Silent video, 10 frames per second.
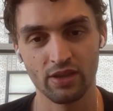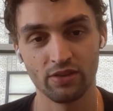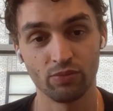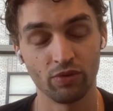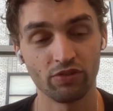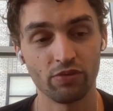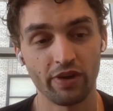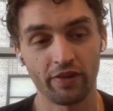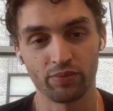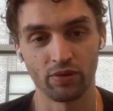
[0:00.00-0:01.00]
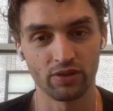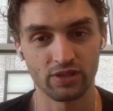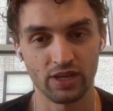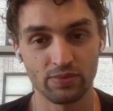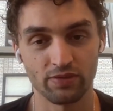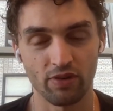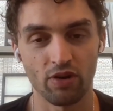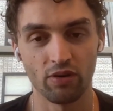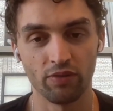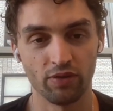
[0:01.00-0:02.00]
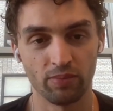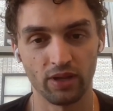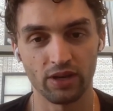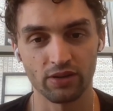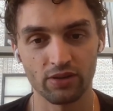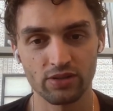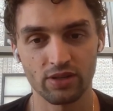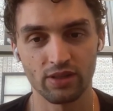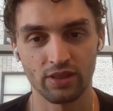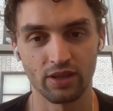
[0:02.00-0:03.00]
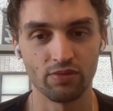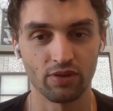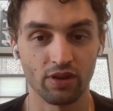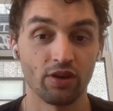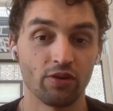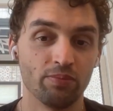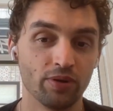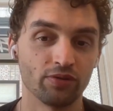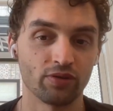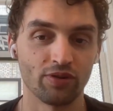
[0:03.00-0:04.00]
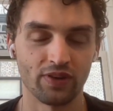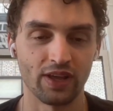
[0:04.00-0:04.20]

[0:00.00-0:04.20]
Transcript: Once you have prototypes of all of the blockers, then you can go and build sort of an